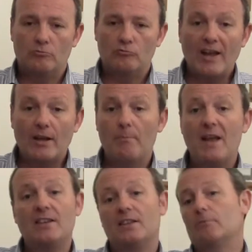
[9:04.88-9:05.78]

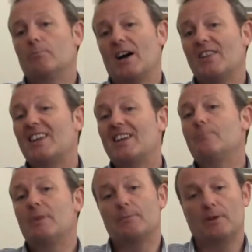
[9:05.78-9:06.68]
recommended by the key
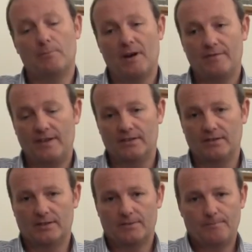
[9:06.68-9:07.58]
people in my
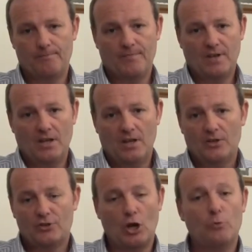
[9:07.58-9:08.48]
field.
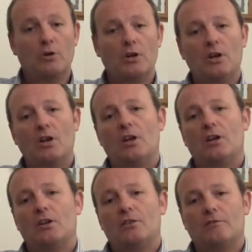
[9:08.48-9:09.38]
So,
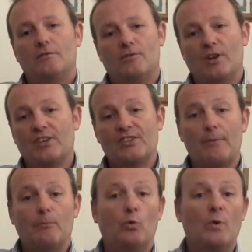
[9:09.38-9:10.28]
for
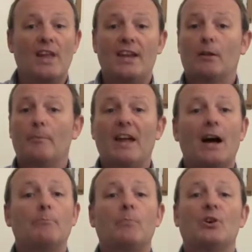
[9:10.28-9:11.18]
example, with NLP,
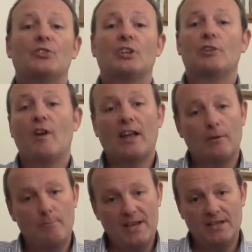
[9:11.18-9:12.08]
I'm personally
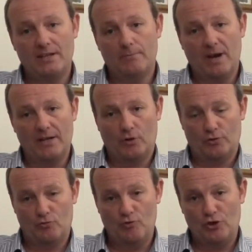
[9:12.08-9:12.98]
recommended by
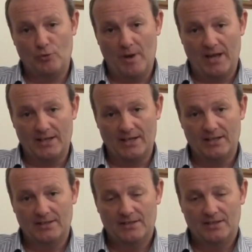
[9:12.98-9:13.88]
Dr. Richard Bandler.
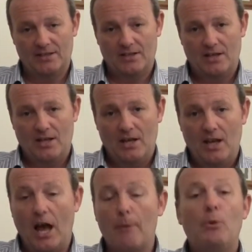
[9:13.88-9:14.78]

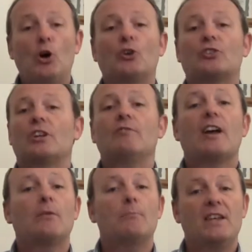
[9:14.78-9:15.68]
I'm personally
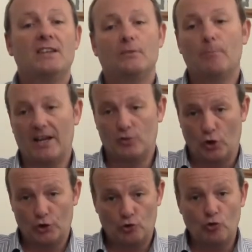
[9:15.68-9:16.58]
recommended by
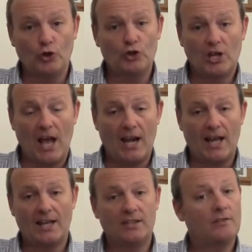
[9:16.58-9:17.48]
Dr. Roger
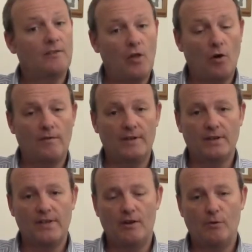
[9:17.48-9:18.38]
Callahan of Thought
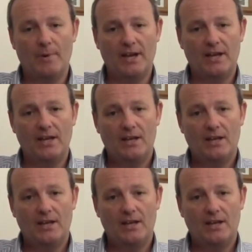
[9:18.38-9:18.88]
Field Therapy.